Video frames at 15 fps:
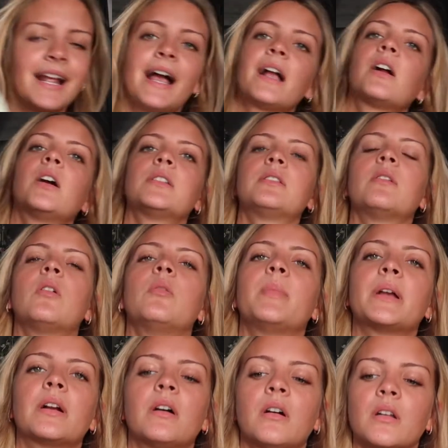I got, oh
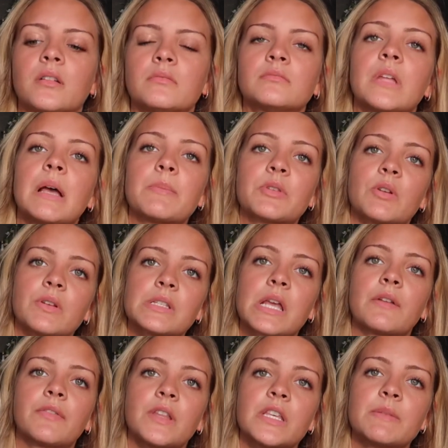my God, I'm so
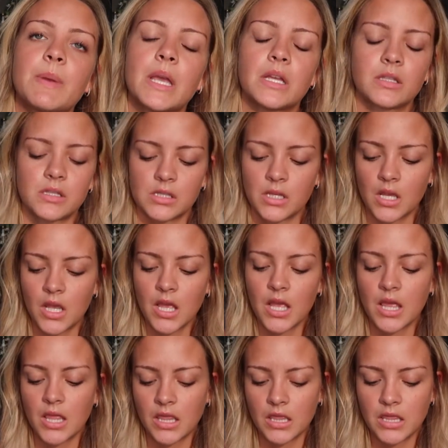excited for these pants.
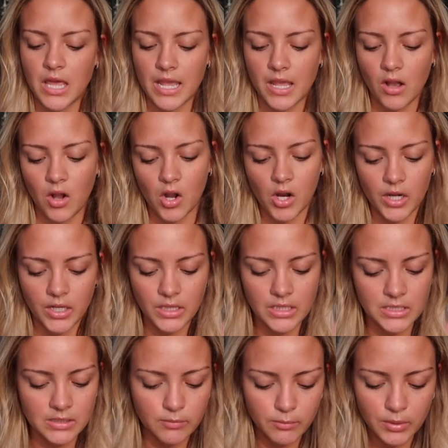They are
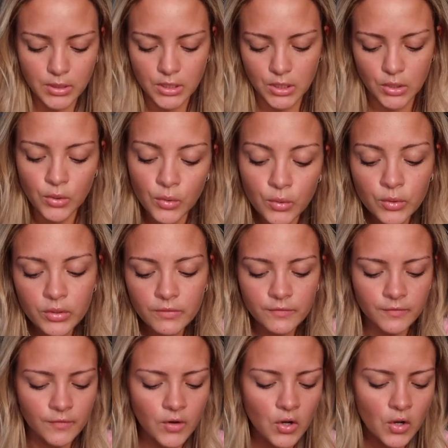these
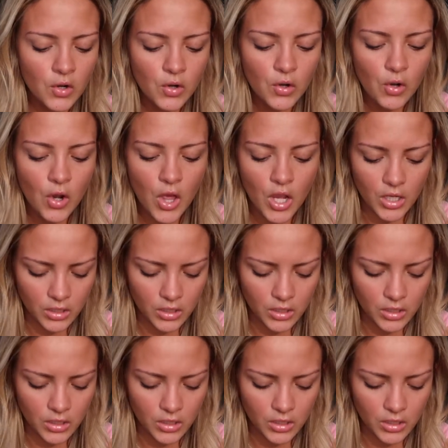beautiful,